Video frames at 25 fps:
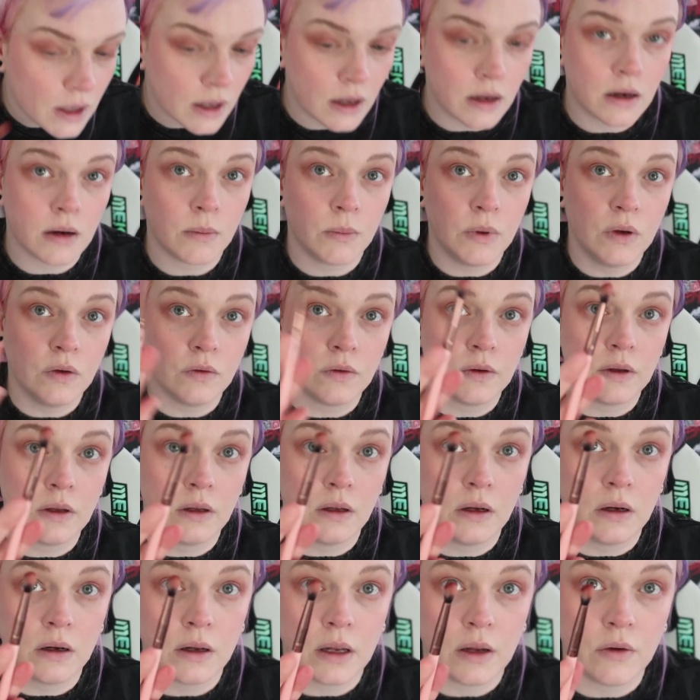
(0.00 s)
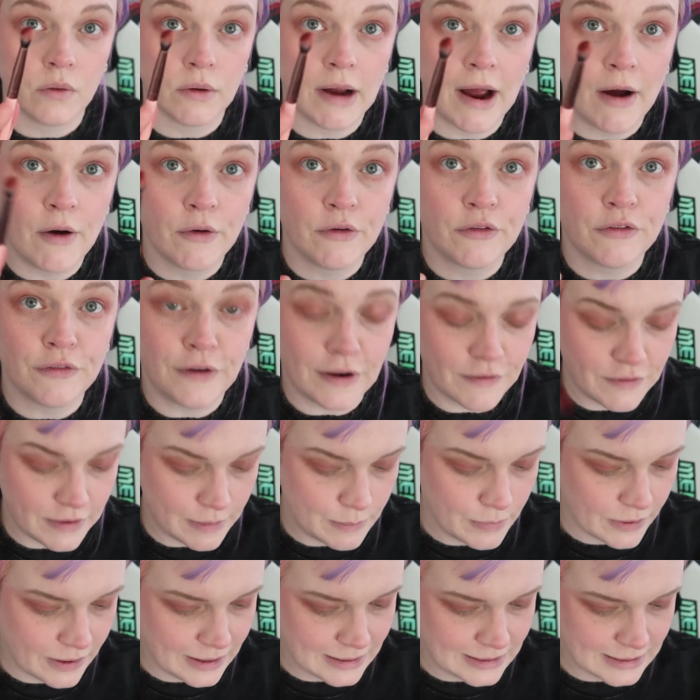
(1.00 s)
And I'm using a round fluffy
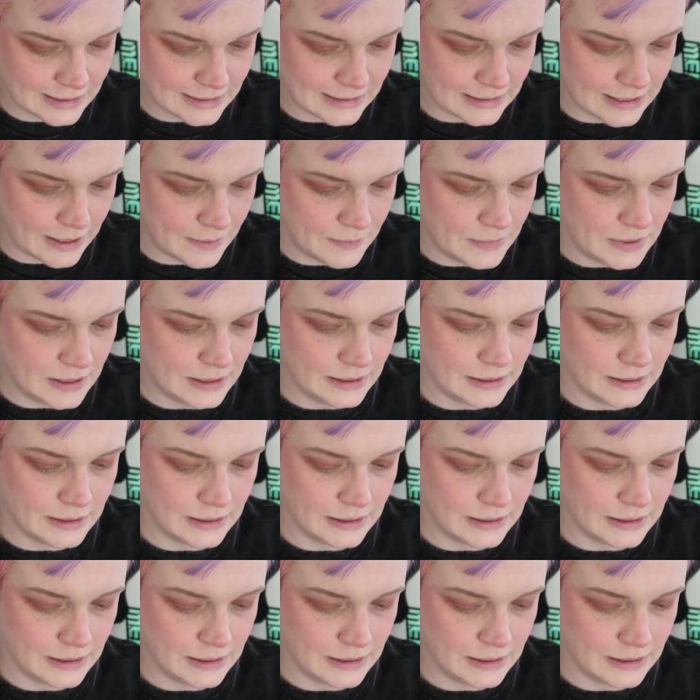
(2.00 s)
brush this time.